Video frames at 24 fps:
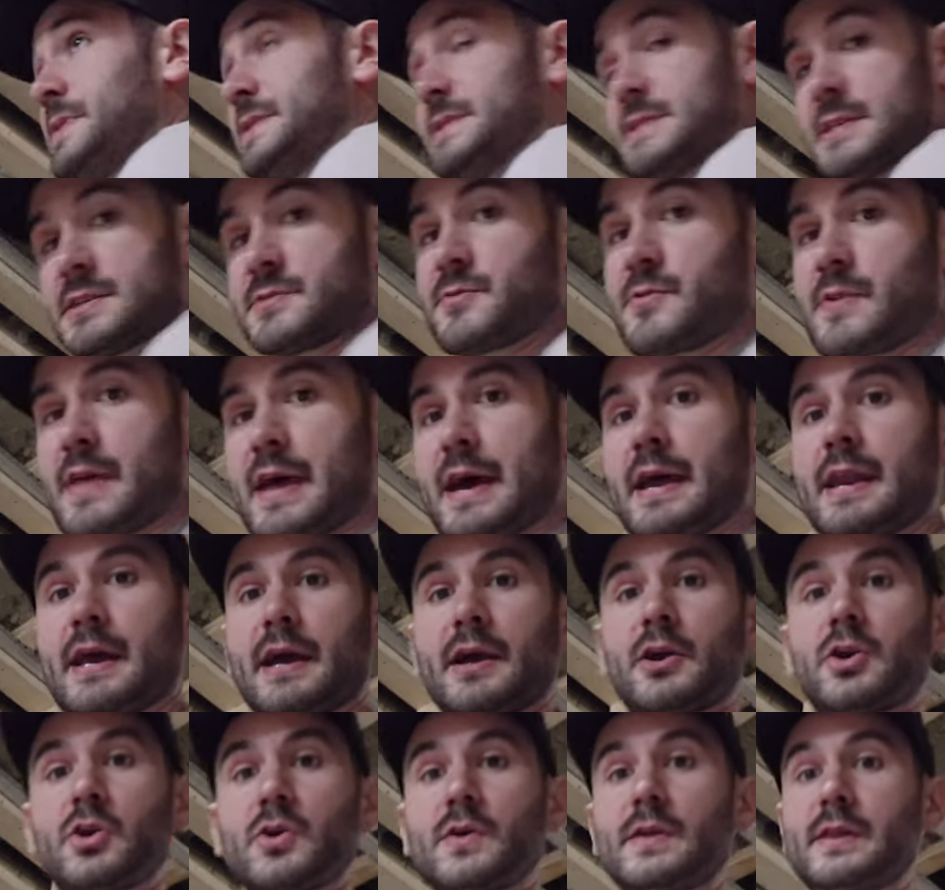pieces for that.
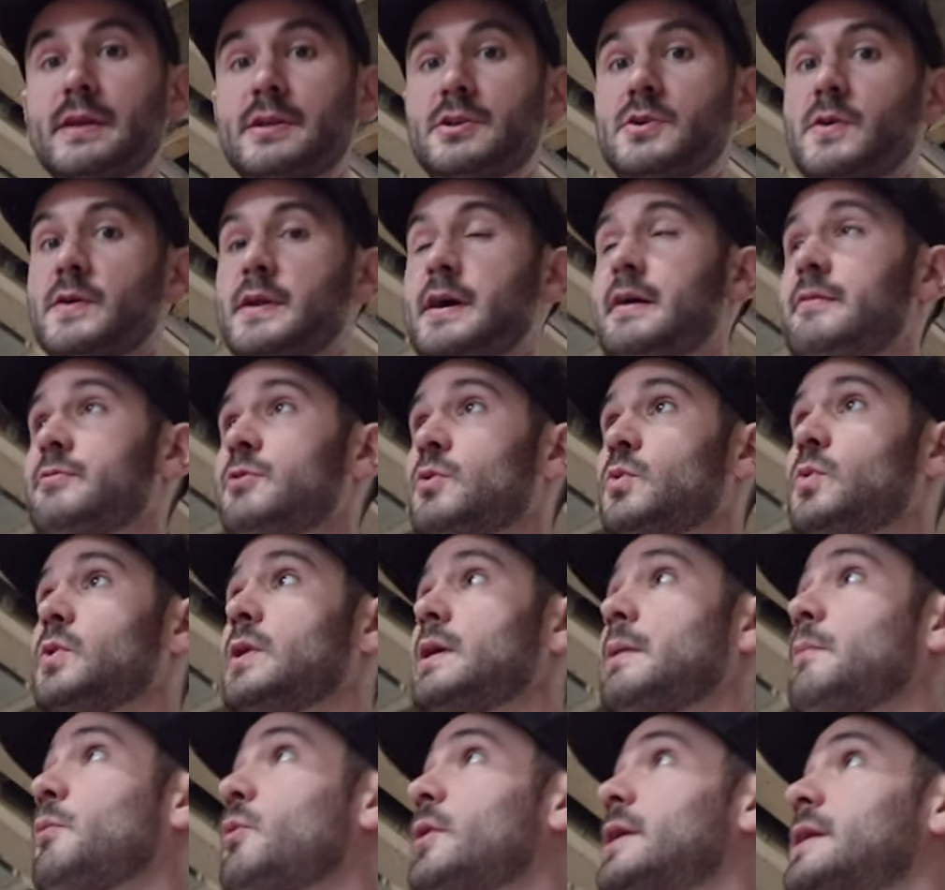I currently don't have the
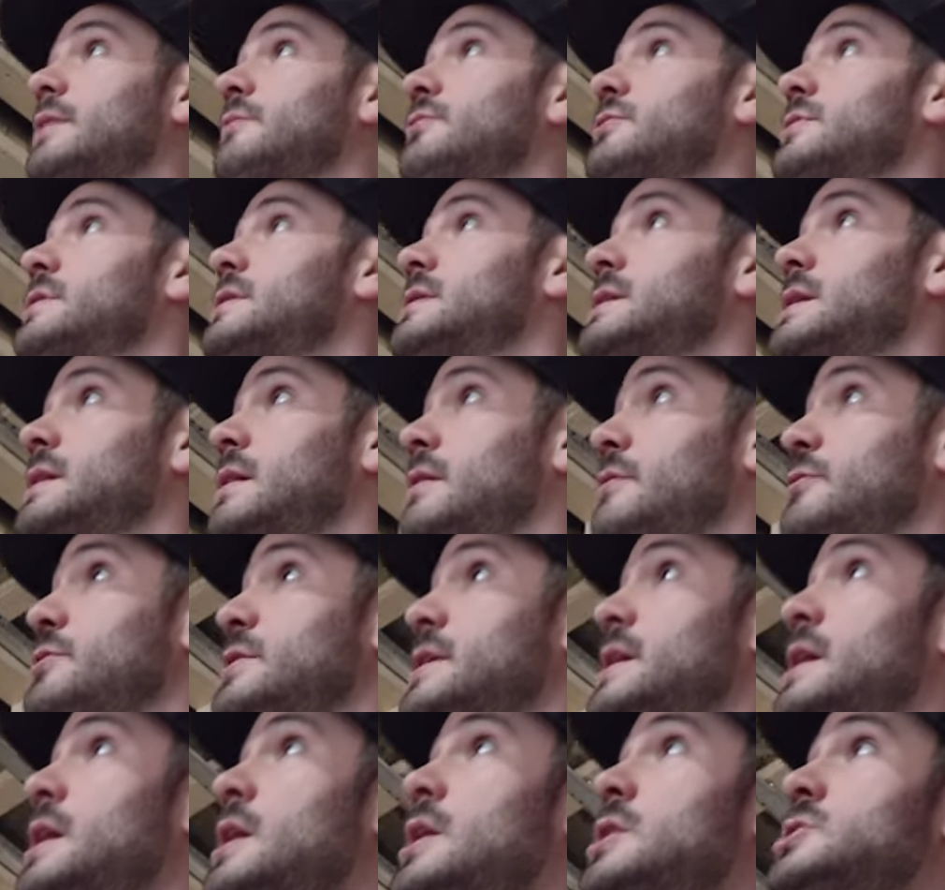wood. I'm waiting for the
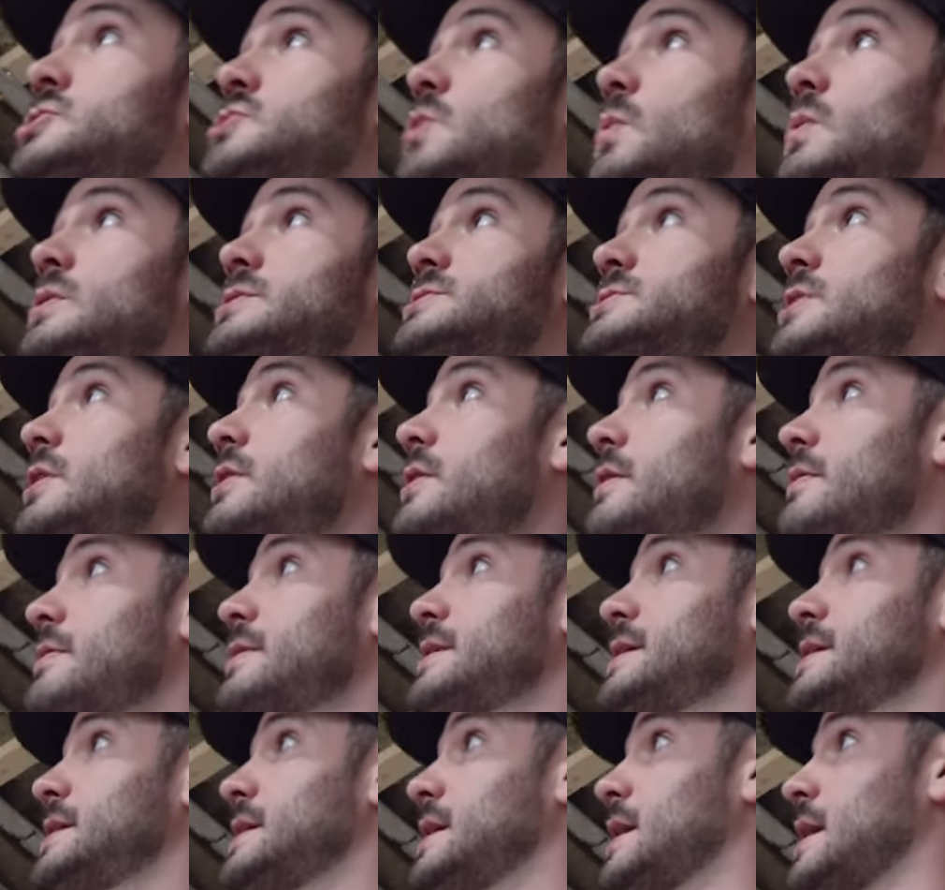delivery. So we'll start on
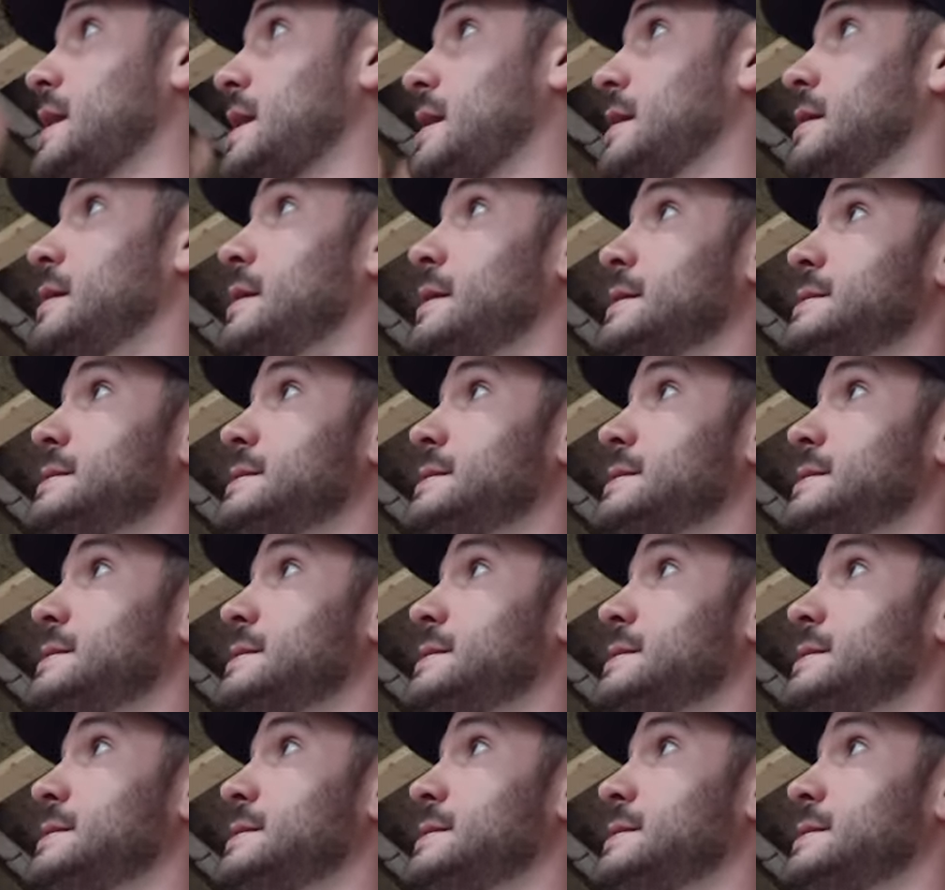the